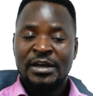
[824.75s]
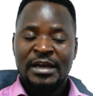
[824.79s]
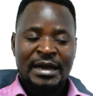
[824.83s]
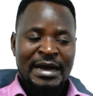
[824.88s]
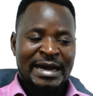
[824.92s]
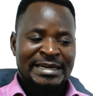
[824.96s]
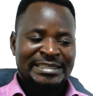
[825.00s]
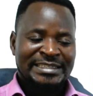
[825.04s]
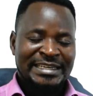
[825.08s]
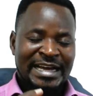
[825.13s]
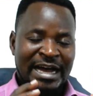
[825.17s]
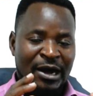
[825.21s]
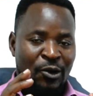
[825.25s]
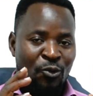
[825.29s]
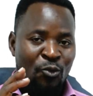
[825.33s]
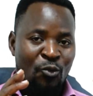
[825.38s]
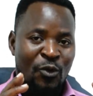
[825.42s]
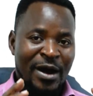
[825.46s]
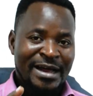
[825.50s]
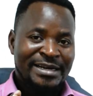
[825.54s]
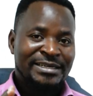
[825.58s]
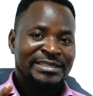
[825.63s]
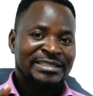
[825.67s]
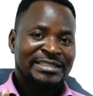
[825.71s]
at a
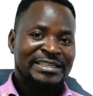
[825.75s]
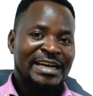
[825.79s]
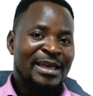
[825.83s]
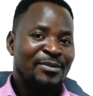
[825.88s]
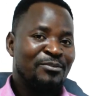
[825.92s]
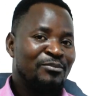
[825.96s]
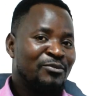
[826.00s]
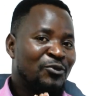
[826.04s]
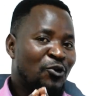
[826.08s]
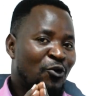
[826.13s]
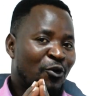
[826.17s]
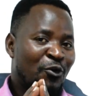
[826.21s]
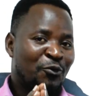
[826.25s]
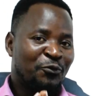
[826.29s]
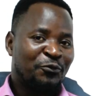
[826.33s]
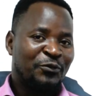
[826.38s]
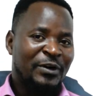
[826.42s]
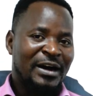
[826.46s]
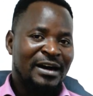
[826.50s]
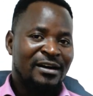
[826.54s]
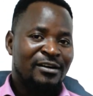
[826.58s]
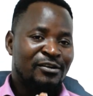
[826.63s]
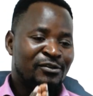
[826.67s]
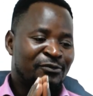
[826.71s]
one-time
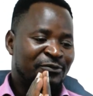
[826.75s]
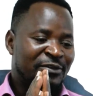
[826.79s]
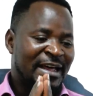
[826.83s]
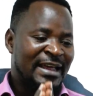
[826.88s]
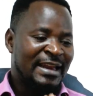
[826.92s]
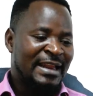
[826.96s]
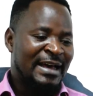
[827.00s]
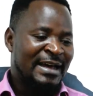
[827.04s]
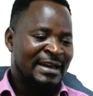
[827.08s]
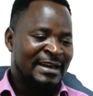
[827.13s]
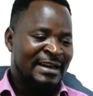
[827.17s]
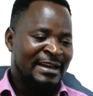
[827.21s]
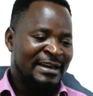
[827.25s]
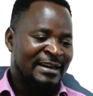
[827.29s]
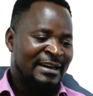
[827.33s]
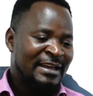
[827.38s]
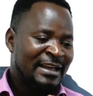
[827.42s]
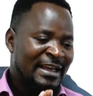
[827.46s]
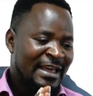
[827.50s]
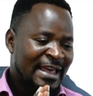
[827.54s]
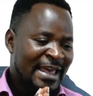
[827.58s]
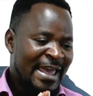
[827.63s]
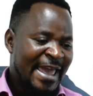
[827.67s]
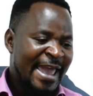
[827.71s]
offer of
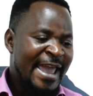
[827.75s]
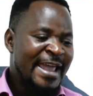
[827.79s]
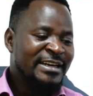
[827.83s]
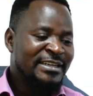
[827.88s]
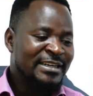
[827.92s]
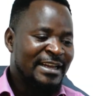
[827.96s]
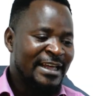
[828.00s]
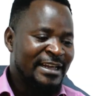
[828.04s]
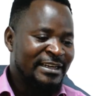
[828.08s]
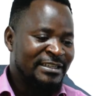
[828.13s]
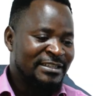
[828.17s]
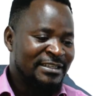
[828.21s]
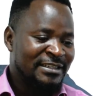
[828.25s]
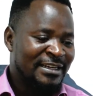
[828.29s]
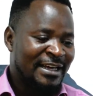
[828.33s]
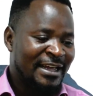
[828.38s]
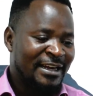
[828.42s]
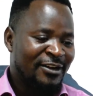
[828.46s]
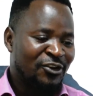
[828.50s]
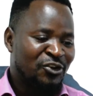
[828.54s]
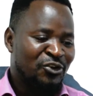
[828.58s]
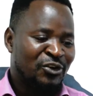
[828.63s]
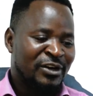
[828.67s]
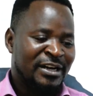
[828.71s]

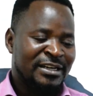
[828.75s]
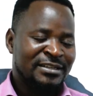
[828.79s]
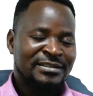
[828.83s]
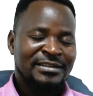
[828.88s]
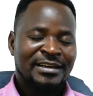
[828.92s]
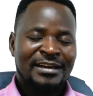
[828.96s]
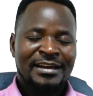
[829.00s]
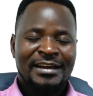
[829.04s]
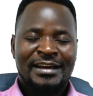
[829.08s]
$999.